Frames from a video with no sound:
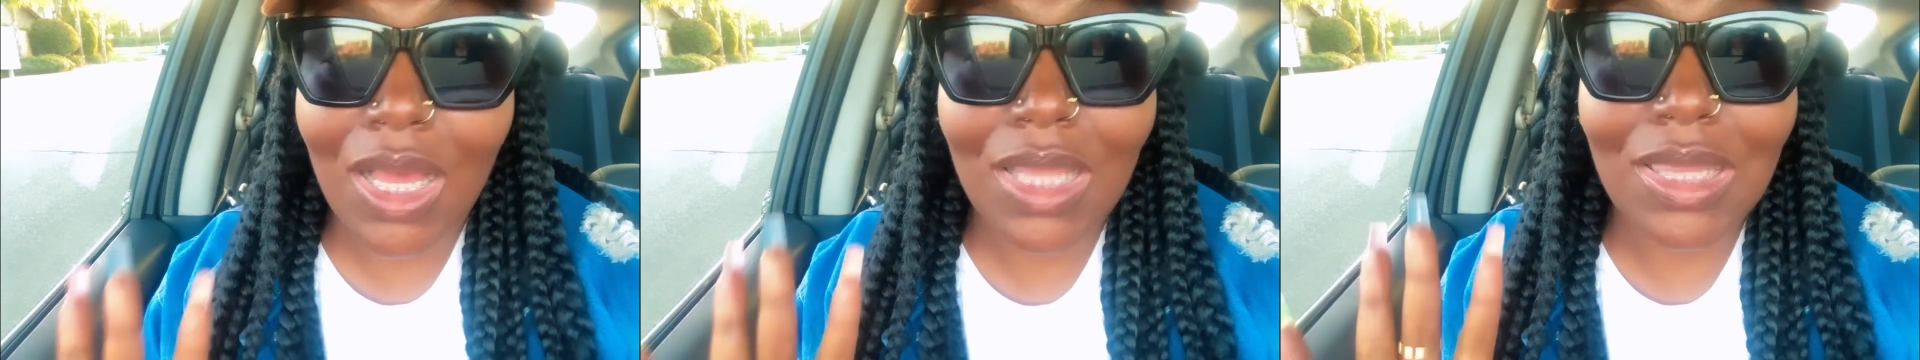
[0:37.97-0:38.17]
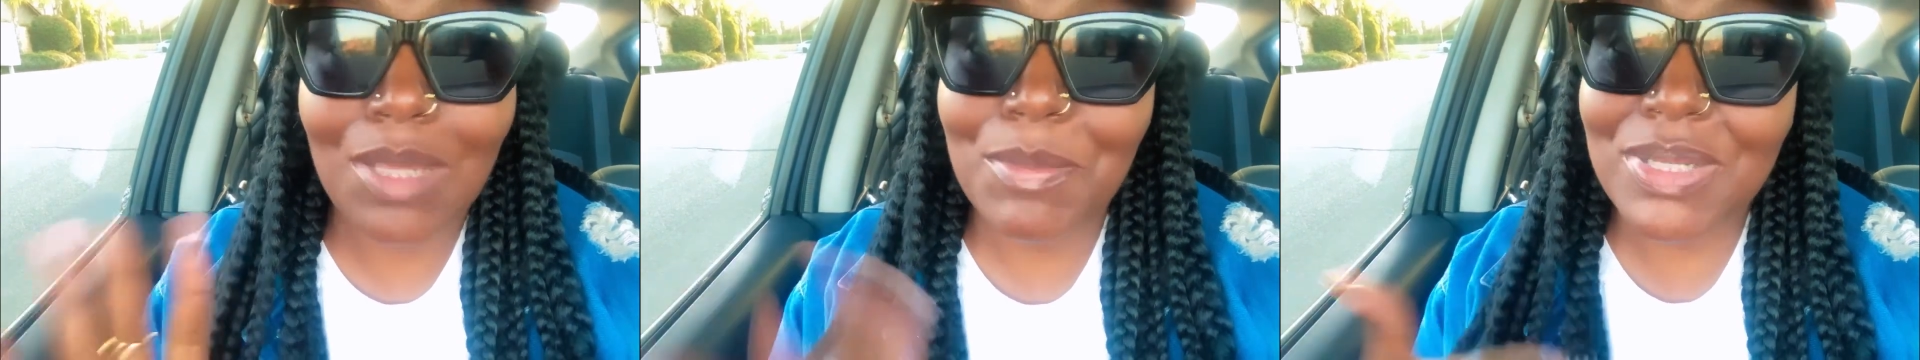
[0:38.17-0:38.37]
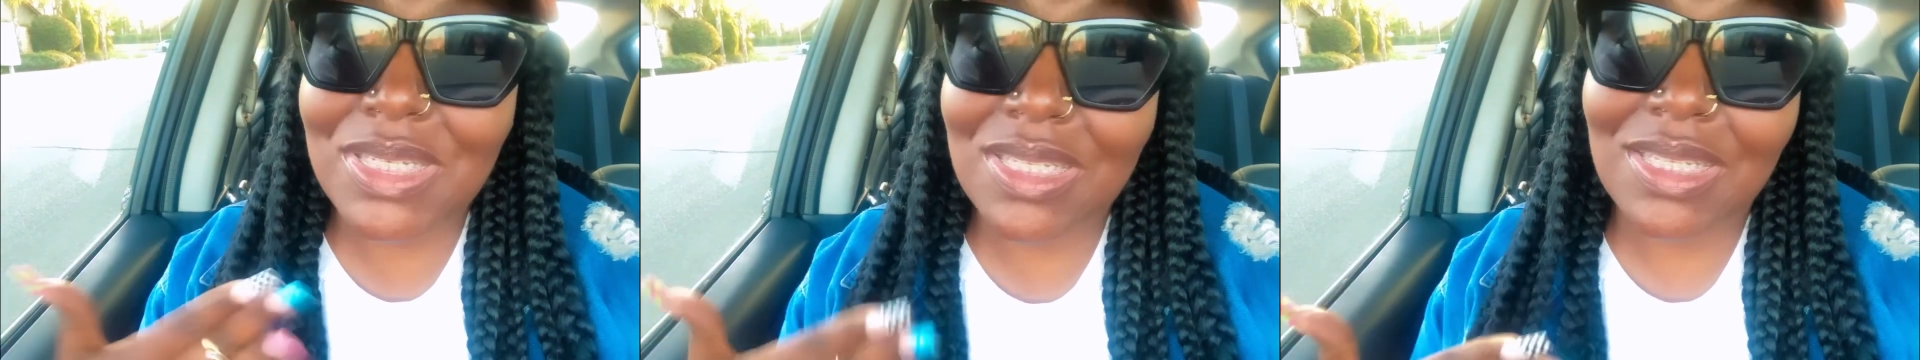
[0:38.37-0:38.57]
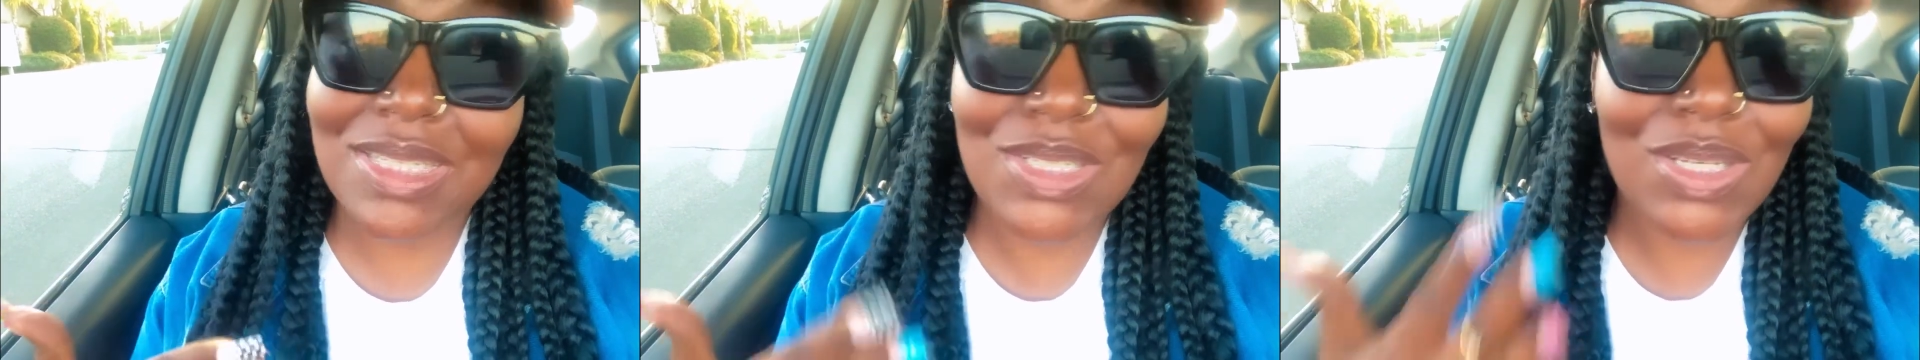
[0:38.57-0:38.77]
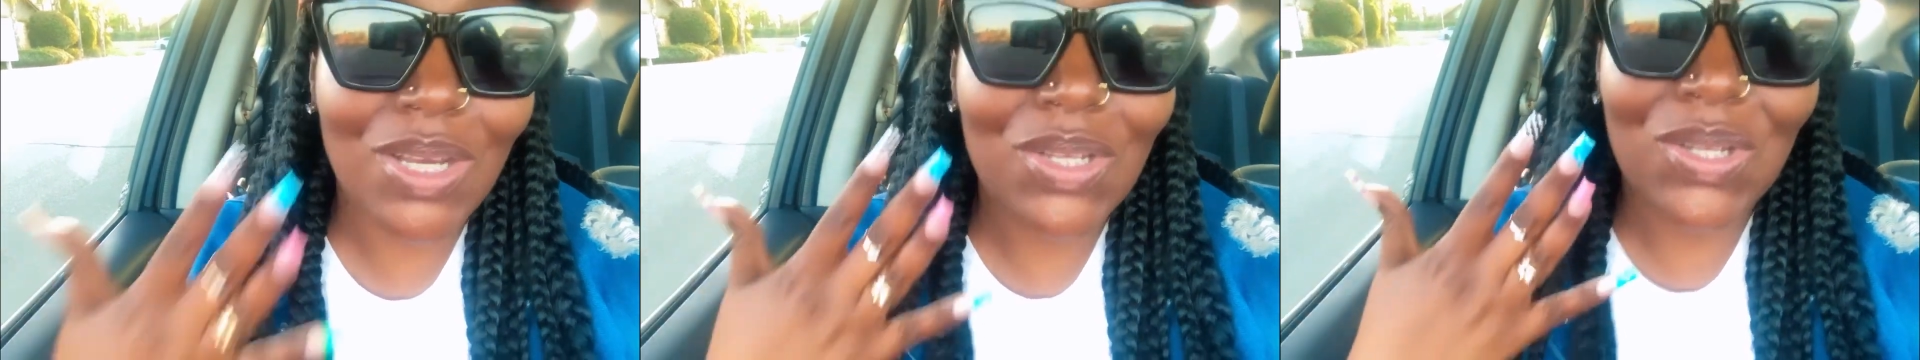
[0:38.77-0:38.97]
let me just let
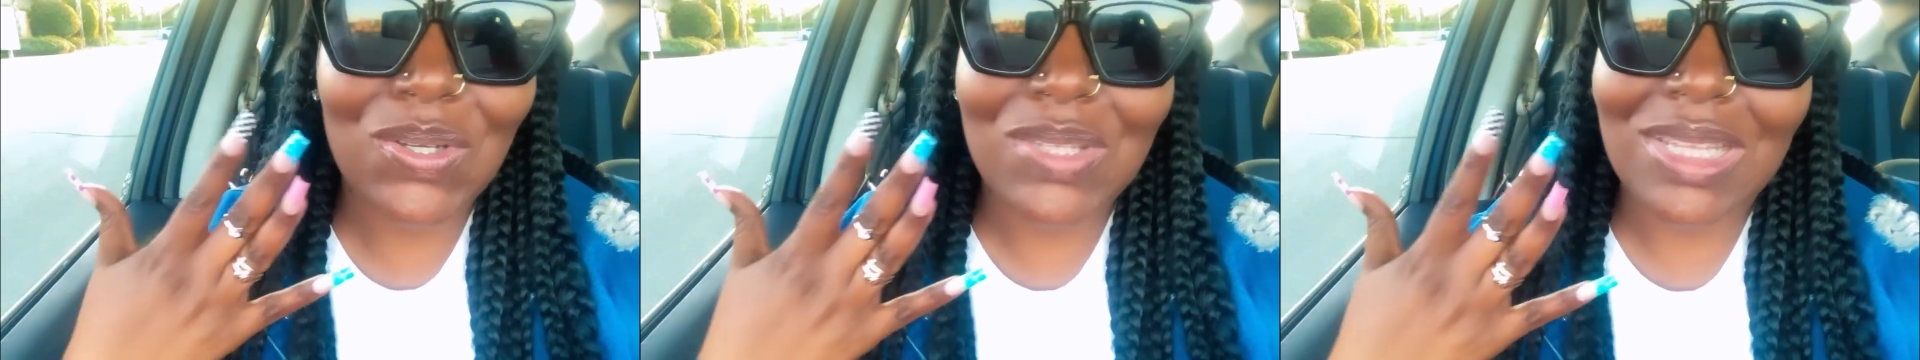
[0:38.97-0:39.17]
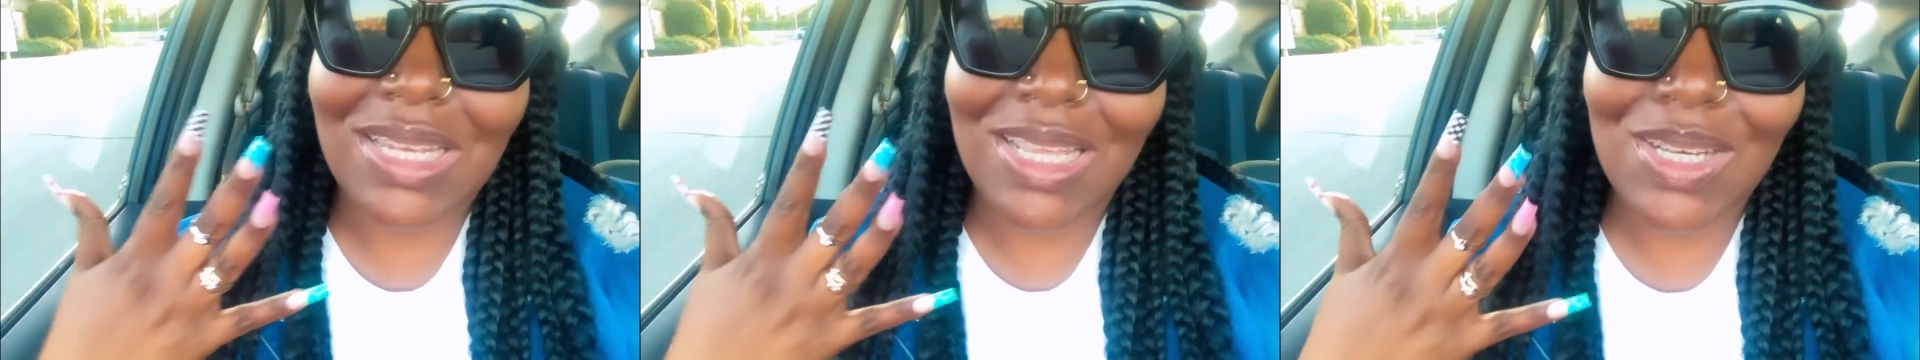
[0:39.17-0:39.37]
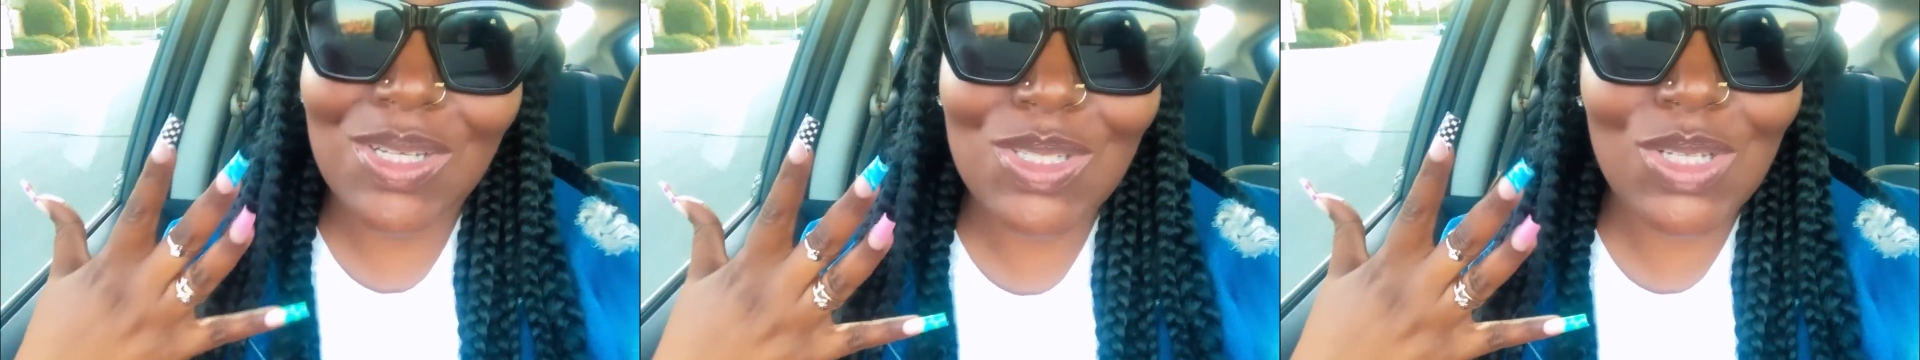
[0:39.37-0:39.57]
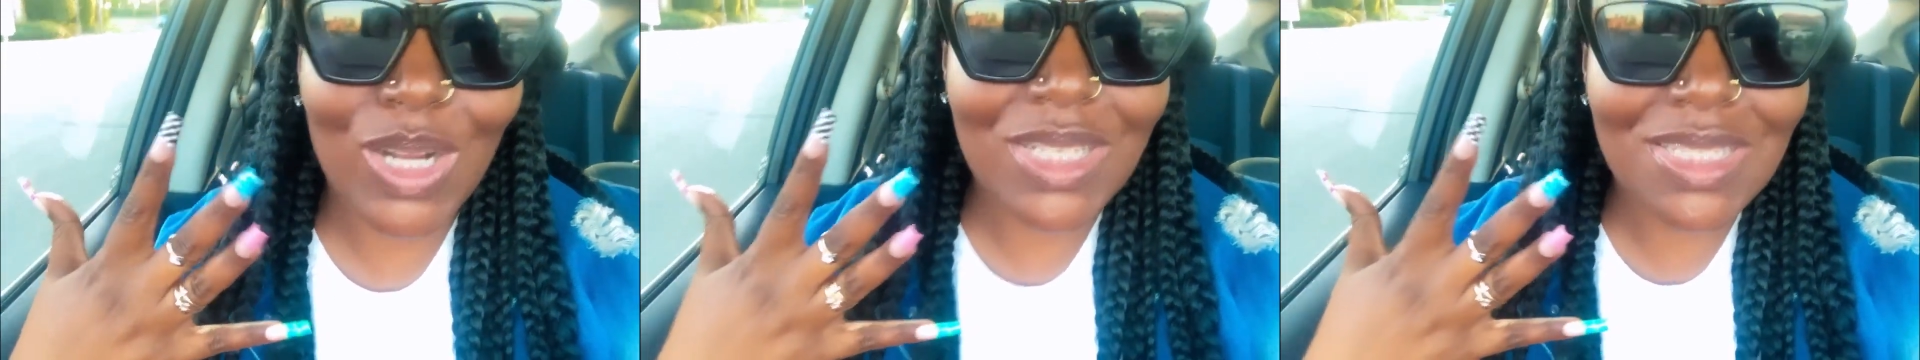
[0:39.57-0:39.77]
y'all know the nails are